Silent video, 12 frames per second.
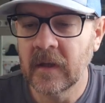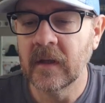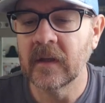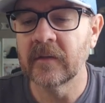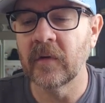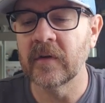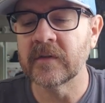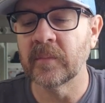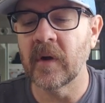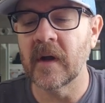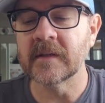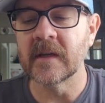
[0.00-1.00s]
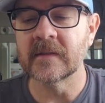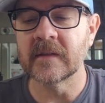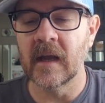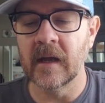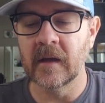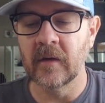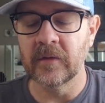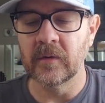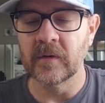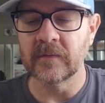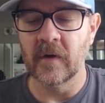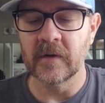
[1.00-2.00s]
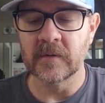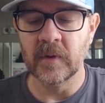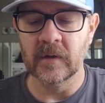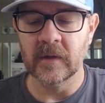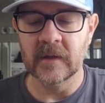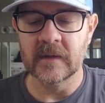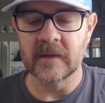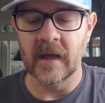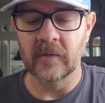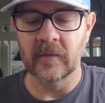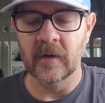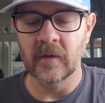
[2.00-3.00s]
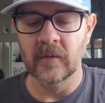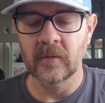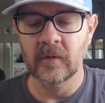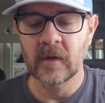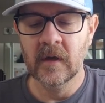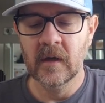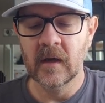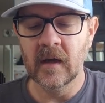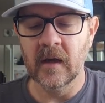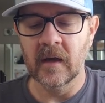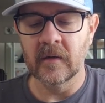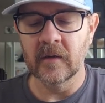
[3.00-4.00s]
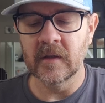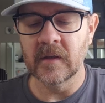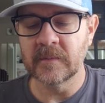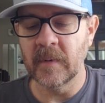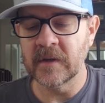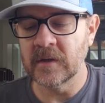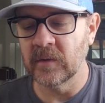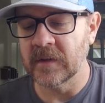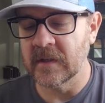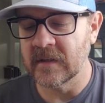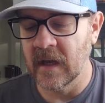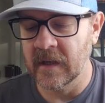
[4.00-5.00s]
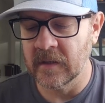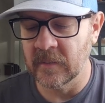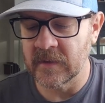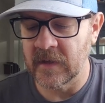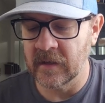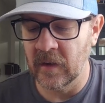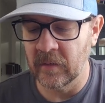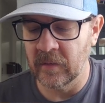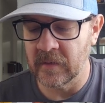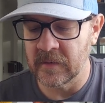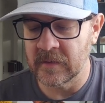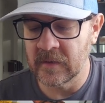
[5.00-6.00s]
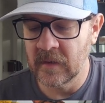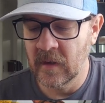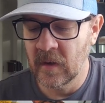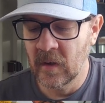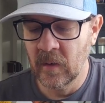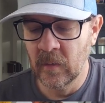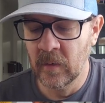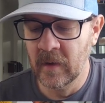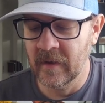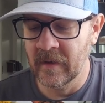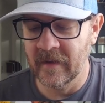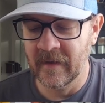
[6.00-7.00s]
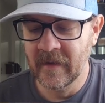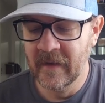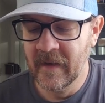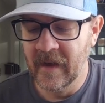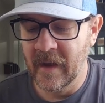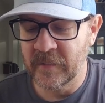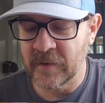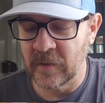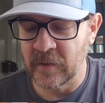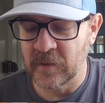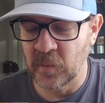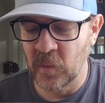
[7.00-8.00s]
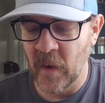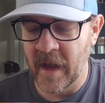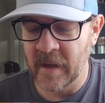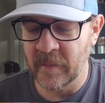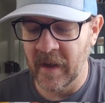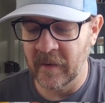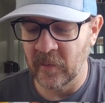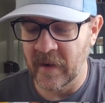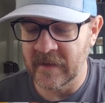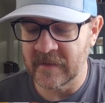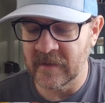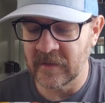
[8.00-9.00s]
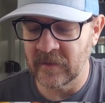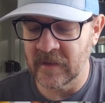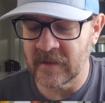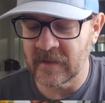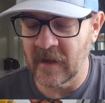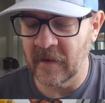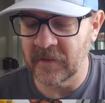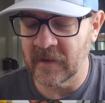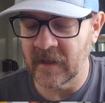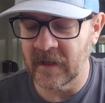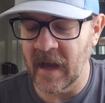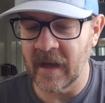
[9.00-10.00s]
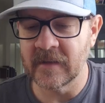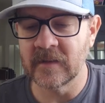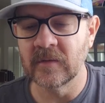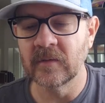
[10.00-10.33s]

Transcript: As far as the process that I go through as far as building these, I don't know, especially with these Gundams, I know there's, I'm sure there's way better ways to do this stuff that the guys